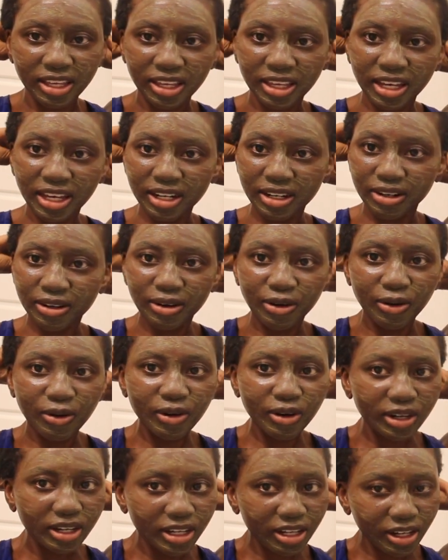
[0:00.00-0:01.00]

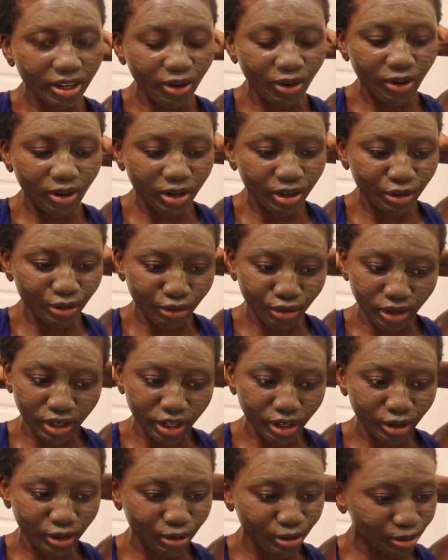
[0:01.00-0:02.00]
ghetto
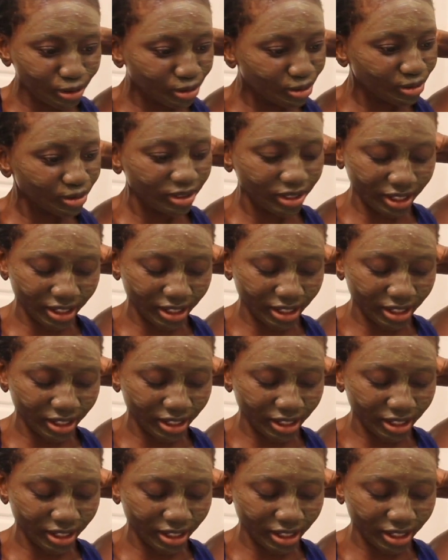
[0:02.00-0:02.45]
cornrow